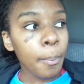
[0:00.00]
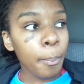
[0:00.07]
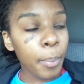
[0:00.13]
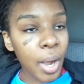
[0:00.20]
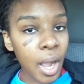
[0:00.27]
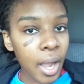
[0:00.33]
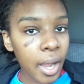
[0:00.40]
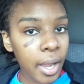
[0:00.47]

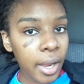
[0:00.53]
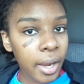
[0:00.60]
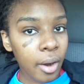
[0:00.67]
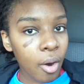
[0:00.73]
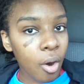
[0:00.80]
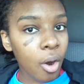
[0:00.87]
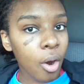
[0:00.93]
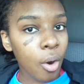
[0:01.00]
buy
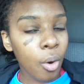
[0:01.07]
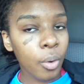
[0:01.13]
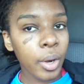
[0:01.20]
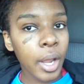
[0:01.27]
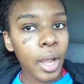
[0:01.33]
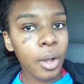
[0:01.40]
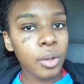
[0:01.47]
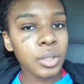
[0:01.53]
our own
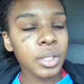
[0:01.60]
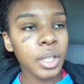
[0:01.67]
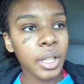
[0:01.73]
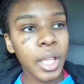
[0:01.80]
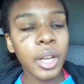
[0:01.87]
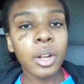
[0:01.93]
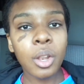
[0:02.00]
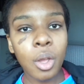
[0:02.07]
house,
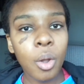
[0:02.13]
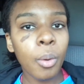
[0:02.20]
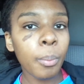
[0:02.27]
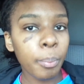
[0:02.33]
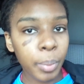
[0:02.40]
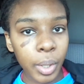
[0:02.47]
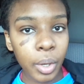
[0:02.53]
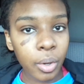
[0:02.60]
let alone
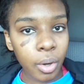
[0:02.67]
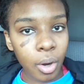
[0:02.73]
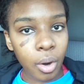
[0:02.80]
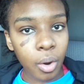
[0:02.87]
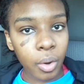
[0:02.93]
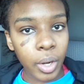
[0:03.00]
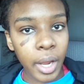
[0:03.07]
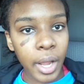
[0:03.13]
build our
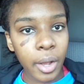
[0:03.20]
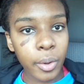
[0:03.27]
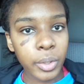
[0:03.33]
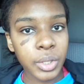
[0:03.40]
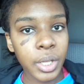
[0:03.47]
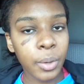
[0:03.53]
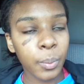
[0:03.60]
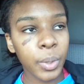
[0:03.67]
own
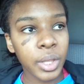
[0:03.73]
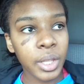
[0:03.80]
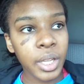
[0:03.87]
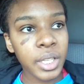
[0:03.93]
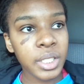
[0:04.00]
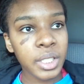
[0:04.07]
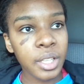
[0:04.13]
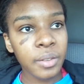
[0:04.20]
house. And with
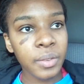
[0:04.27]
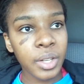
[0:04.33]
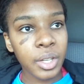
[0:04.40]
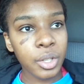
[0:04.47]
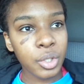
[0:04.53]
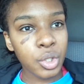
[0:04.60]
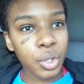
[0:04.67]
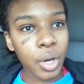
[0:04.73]
us living in
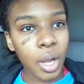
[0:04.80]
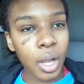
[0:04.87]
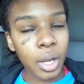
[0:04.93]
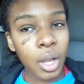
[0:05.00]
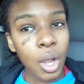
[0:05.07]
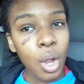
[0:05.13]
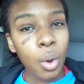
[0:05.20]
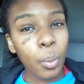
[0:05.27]
a truck,
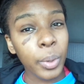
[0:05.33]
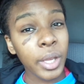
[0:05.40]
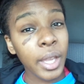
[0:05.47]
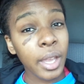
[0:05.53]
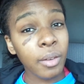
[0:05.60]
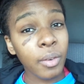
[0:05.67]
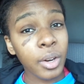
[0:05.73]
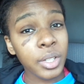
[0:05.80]
we
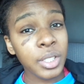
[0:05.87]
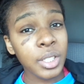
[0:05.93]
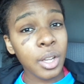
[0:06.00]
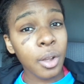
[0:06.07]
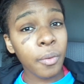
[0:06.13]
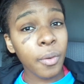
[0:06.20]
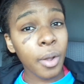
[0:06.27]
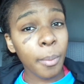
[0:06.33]
gave
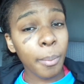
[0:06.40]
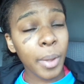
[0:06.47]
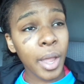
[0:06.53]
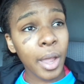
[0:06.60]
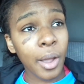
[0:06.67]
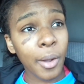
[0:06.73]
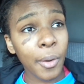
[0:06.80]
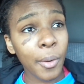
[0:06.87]
ourselves
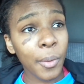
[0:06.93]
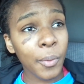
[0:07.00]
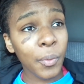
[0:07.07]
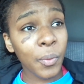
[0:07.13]
about